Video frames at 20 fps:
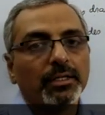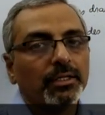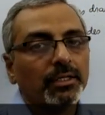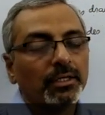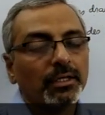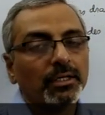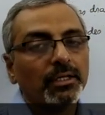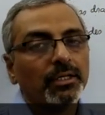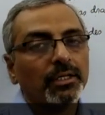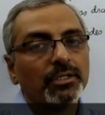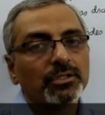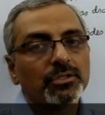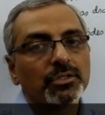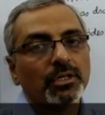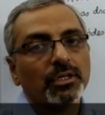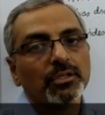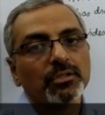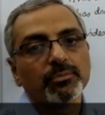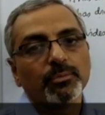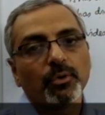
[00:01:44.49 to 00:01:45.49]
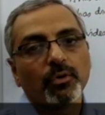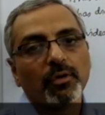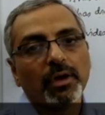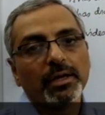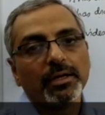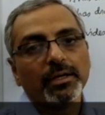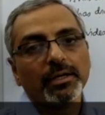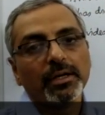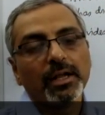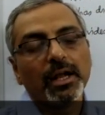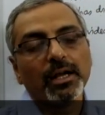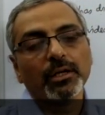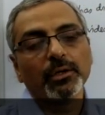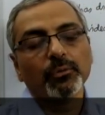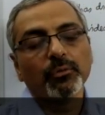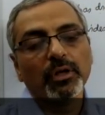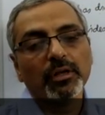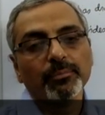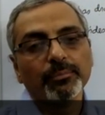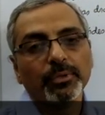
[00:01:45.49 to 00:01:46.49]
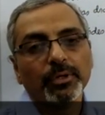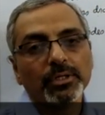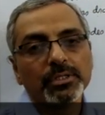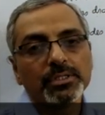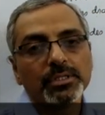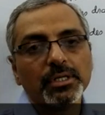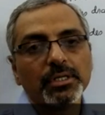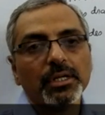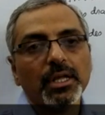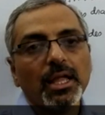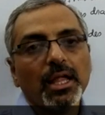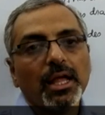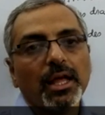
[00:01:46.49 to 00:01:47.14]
Here it's provided at 12%,